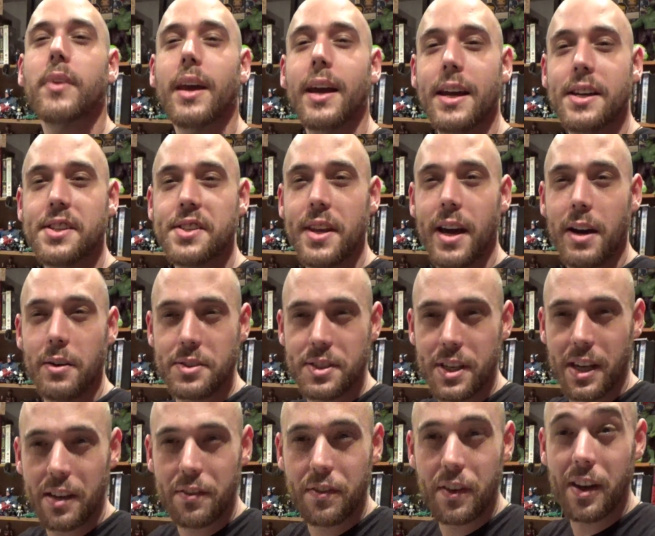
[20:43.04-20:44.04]
Here's an
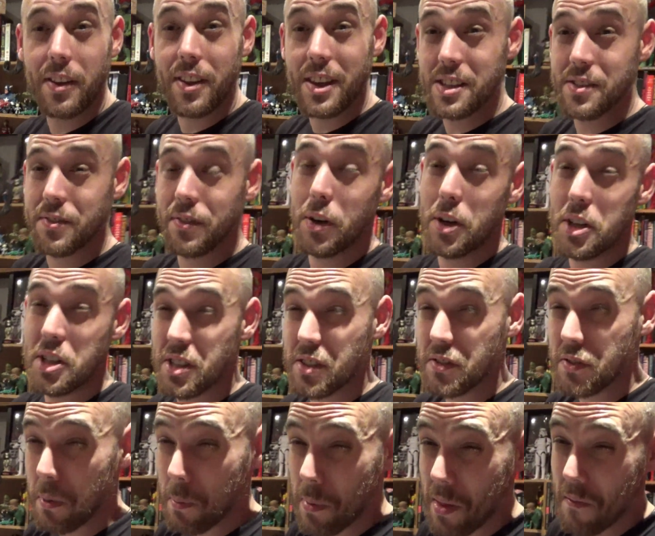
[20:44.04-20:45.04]
outtake for you. This footage is
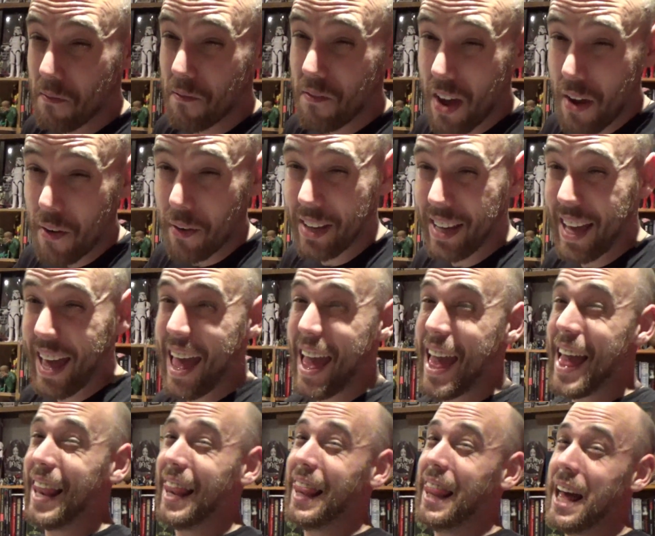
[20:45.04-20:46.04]
from the very
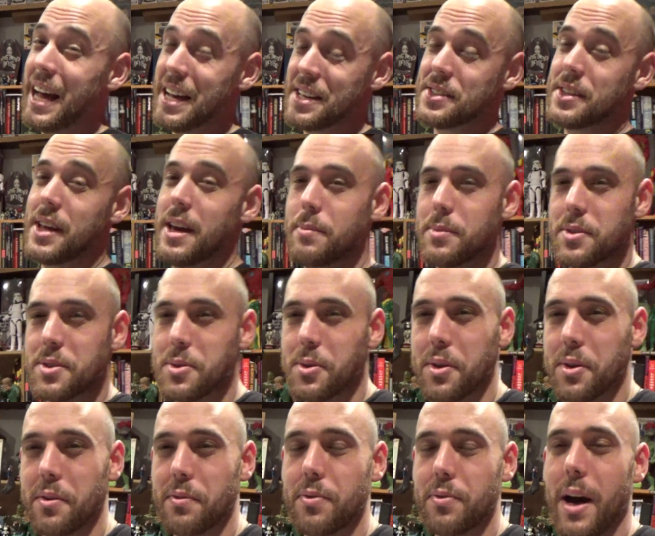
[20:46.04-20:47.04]
last
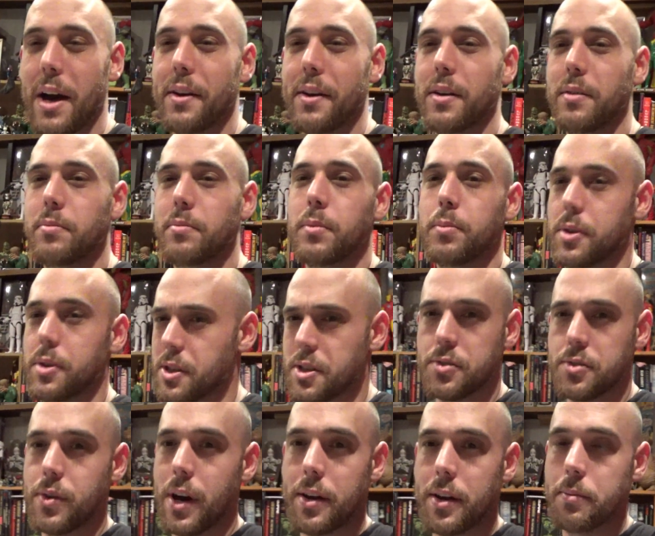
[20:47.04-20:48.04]
episode of Random, but this
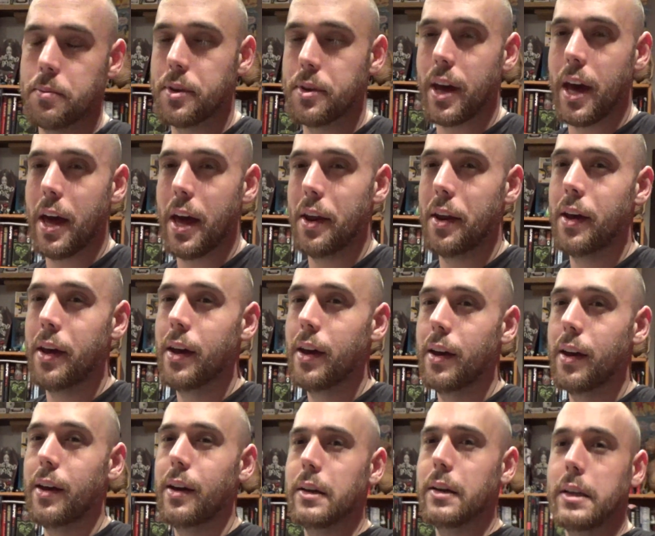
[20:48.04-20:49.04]
is Random 10.
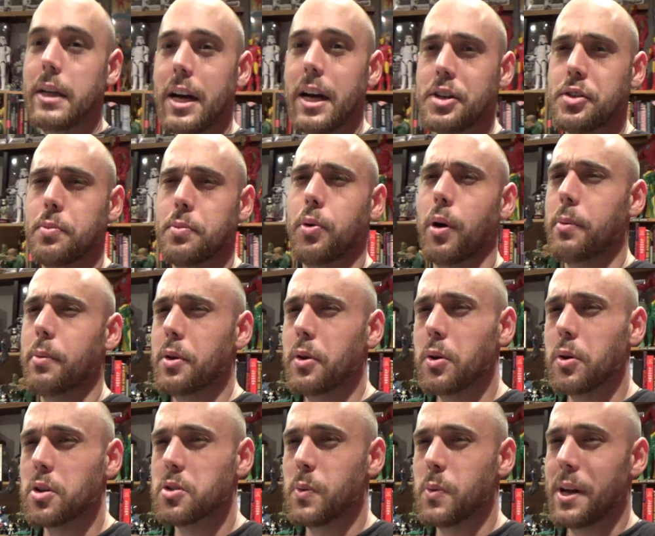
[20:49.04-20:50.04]
As you probably
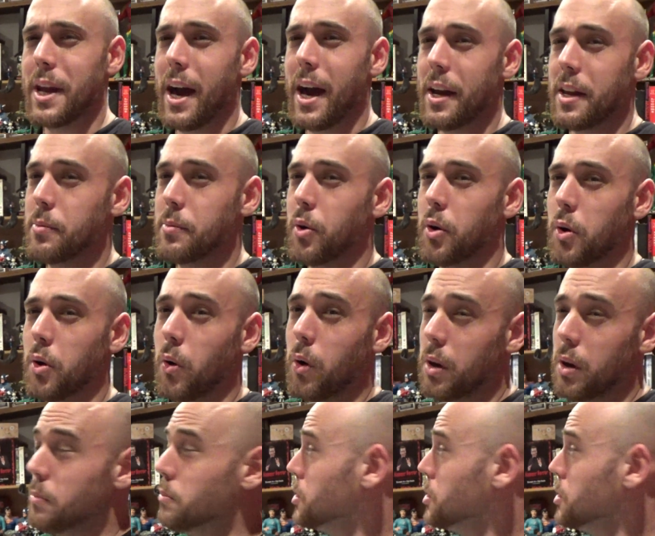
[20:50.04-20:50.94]
noticed when Annie bought all the